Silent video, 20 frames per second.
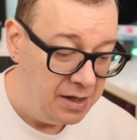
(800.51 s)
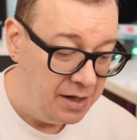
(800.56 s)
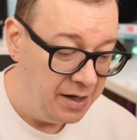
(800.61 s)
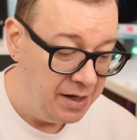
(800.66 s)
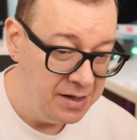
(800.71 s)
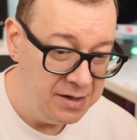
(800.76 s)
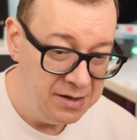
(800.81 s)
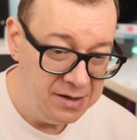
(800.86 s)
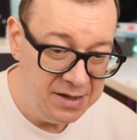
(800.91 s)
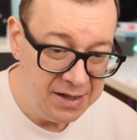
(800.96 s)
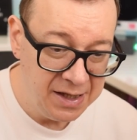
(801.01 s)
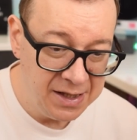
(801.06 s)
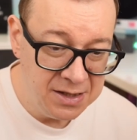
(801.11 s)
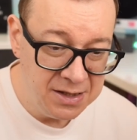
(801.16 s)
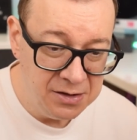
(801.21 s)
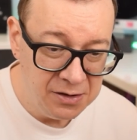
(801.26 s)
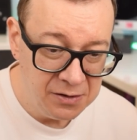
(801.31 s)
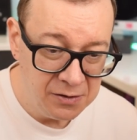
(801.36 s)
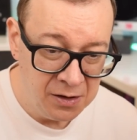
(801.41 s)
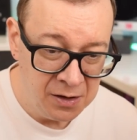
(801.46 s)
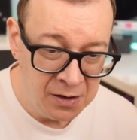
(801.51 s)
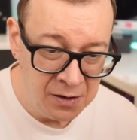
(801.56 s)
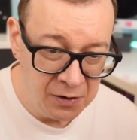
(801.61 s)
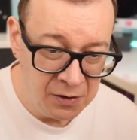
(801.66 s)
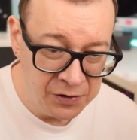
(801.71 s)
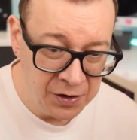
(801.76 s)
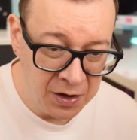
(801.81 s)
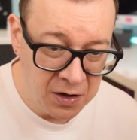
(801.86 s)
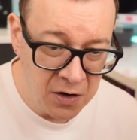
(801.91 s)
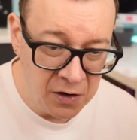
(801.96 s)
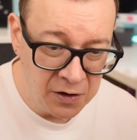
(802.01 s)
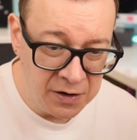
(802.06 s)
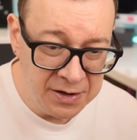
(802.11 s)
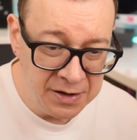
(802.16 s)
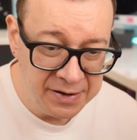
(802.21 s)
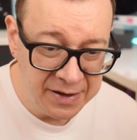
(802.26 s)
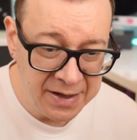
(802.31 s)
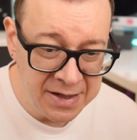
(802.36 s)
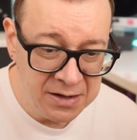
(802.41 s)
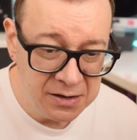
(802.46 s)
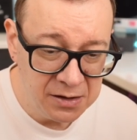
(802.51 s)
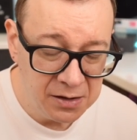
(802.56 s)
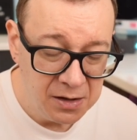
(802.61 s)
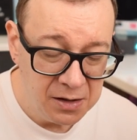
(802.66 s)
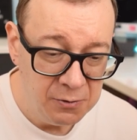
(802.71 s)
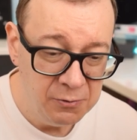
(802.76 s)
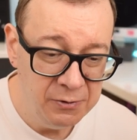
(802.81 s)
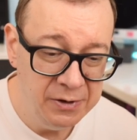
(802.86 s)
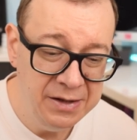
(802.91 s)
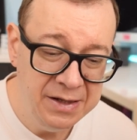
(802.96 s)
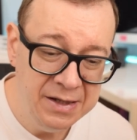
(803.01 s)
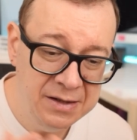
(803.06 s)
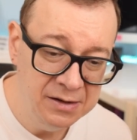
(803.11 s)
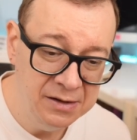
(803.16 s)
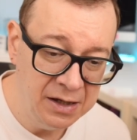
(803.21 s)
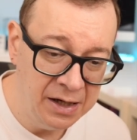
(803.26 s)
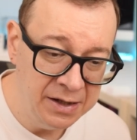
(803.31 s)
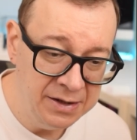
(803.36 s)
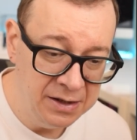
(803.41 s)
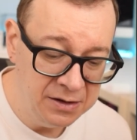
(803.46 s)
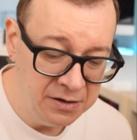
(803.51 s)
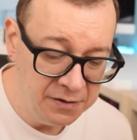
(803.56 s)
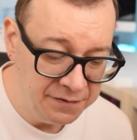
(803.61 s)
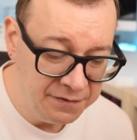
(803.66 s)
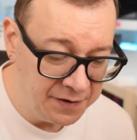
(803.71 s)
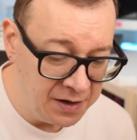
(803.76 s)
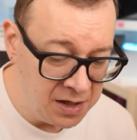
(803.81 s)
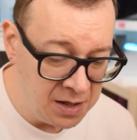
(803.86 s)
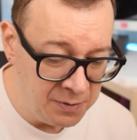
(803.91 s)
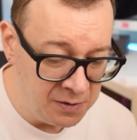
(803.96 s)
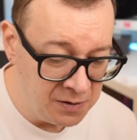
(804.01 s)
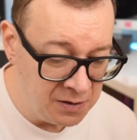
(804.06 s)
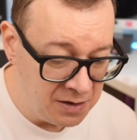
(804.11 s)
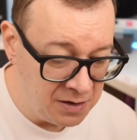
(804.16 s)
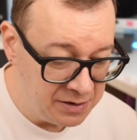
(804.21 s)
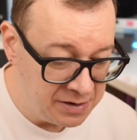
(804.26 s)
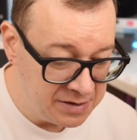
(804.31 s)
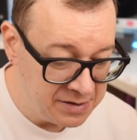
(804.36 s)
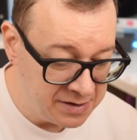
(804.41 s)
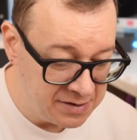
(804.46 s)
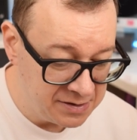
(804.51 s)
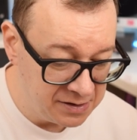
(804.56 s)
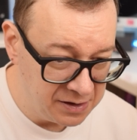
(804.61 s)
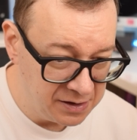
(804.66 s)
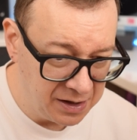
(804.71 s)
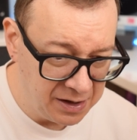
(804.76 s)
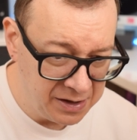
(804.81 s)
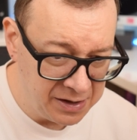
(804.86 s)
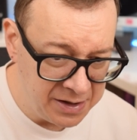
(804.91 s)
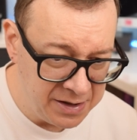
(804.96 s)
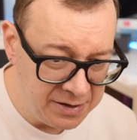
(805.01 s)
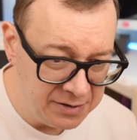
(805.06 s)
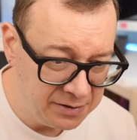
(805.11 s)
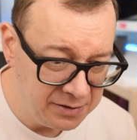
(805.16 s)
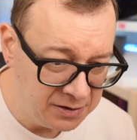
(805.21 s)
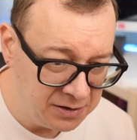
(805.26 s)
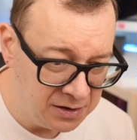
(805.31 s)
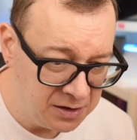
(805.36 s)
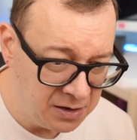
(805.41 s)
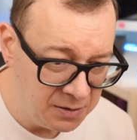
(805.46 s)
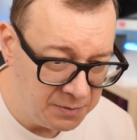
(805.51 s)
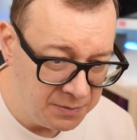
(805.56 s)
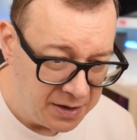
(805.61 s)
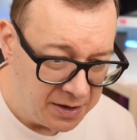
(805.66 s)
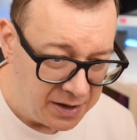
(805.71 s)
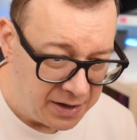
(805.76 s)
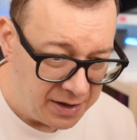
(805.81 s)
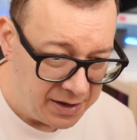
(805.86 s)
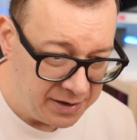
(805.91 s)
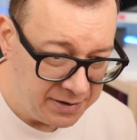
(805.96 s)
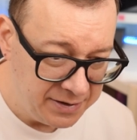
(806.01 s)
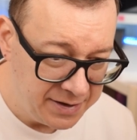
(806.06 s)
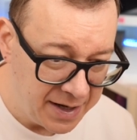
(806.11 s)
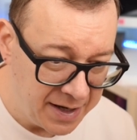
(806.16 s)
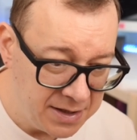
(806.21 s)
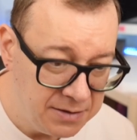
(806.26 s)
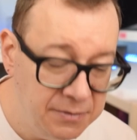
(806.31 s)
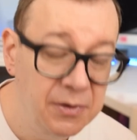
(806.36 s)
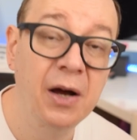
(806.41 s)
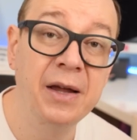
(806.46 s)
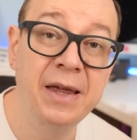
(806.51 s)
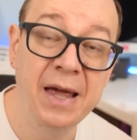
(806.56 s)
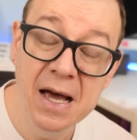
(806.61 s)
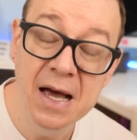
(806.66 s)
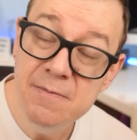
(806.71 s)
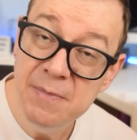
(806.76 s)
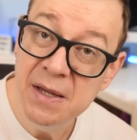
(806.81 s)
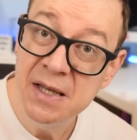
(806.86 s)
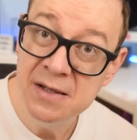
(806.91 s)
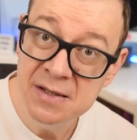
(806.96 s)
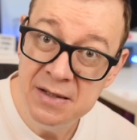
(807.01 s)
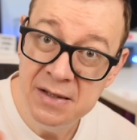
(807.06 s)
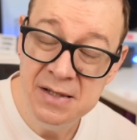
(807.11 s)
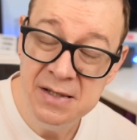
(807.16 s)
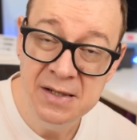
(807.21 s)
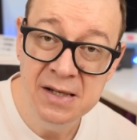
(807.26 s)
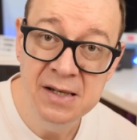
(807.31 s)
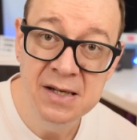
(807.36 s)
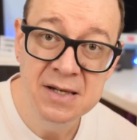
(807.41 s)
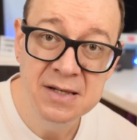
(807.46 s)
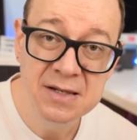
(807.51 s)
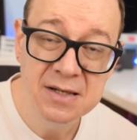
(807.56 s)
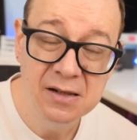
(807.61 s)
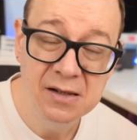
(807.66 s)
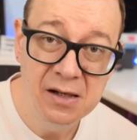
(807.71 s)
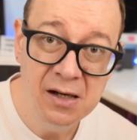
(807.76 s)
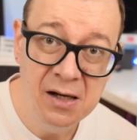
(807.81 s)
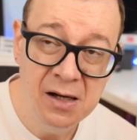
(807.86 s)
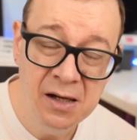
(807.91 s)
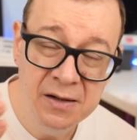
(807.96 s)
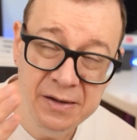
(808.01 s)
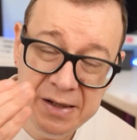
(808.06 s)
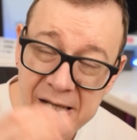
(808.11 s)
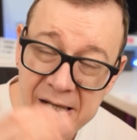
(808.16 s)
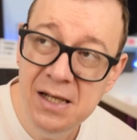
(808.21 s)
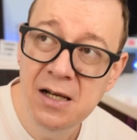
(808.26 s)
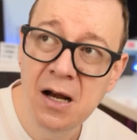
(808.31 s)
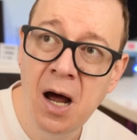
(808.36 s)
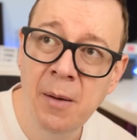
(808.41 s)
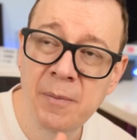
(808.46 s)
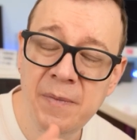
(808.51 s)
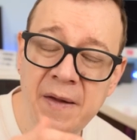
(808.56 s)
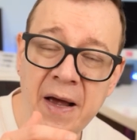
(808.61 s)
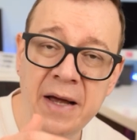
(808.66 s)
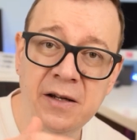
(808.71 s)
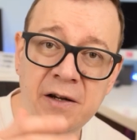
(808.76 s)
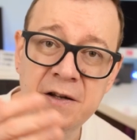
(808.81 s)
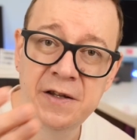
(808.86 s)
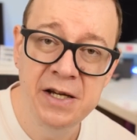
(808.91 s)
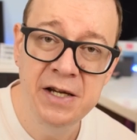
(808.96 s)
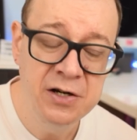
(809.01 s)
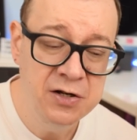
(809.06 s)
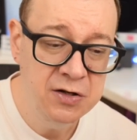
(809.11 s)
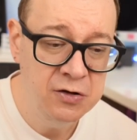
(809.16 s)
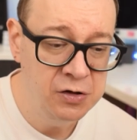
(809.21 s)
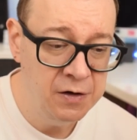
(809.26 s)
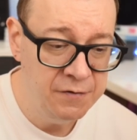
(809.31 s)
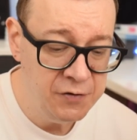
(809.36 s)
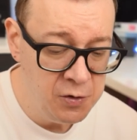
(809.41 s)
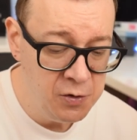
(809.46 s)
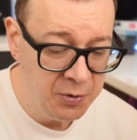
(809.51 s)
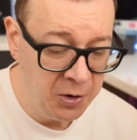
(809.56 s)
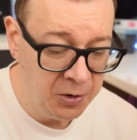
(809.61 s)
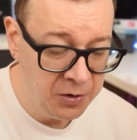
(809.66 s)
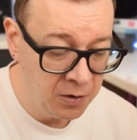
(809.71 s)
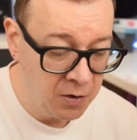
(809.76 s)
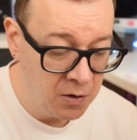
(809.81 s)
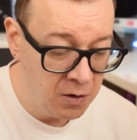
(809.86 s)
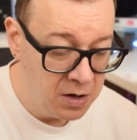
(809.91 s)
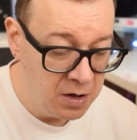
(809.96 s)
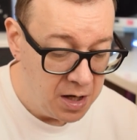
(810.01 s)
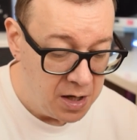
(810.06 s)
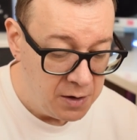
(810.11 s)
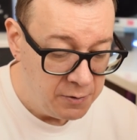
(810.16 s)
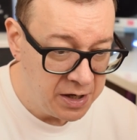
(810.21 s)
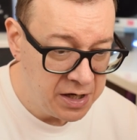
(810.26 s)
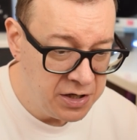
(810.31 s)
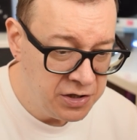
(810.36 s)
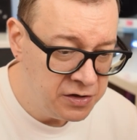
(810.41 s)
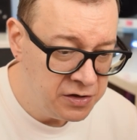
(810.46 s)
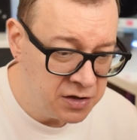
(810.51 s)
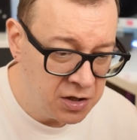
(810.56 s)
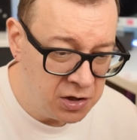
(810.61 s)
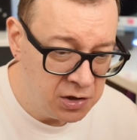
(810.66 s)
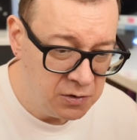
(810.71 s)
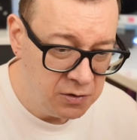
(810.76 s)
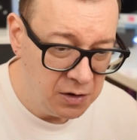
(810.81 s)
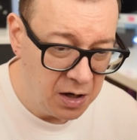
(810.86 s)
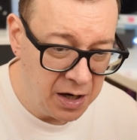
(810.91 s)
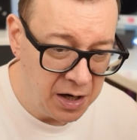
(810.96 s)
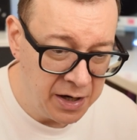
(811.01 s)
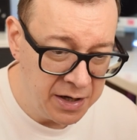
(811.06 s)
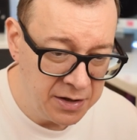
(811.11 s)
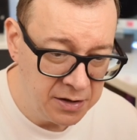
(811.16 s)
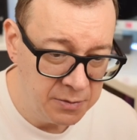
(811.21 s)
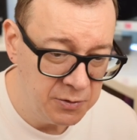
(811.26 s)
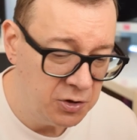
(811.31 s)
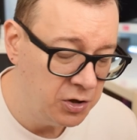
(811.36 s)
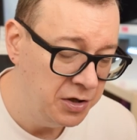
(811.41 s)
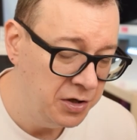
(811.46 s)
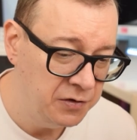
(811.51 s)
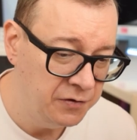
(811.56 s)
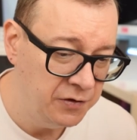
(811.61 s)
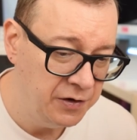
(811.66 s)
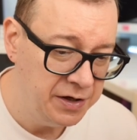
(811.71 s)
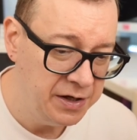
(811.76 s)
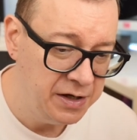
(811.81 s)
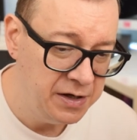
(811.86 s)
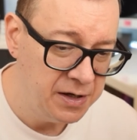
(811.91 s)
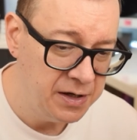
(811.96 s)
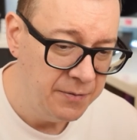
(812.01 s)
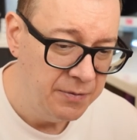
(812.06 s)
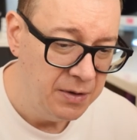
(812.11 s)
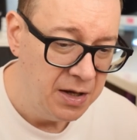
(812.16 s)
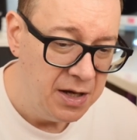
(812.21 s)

And then uh, on the content, we need an identifiable. This is an item, and then again, because this is an enum that adheres to the view protocol, we can just go item right over here.